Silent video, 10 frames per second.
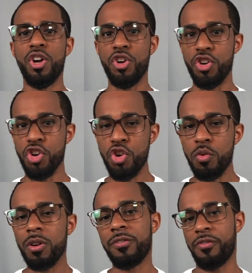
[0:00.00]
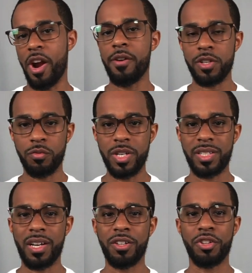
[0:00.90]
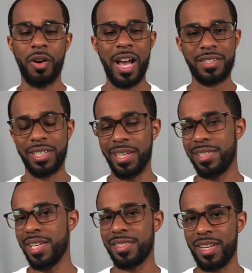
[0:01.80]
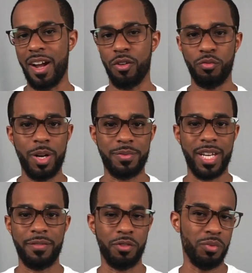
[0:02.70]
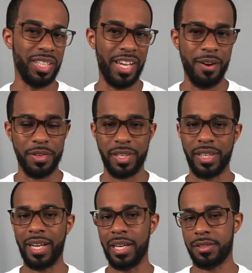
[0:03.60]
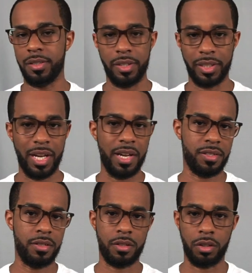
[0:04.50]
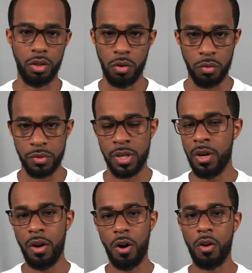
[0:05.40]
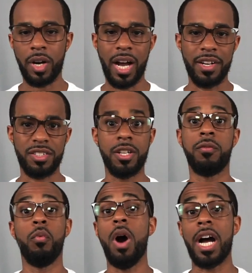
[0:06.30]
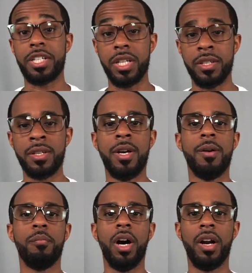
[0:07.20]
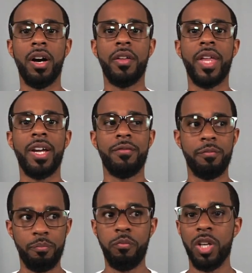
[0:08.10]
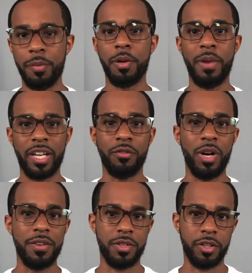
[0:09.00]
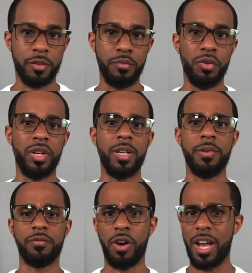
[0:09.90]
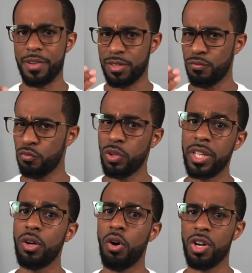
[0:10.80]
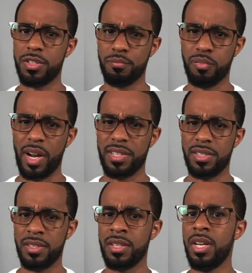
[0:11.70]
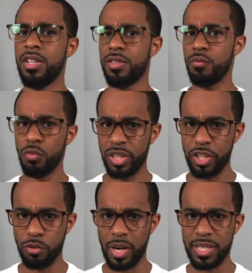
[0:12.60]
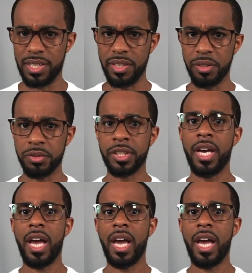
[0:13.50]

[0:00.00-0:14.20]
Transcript: newer fragrance retailer. They're actually a discount website for really everything. They got sunglasses, clothes, all kind of stuff, watches, but uh, they've really been making waves in the community for having some really awesome prices, some really great deals,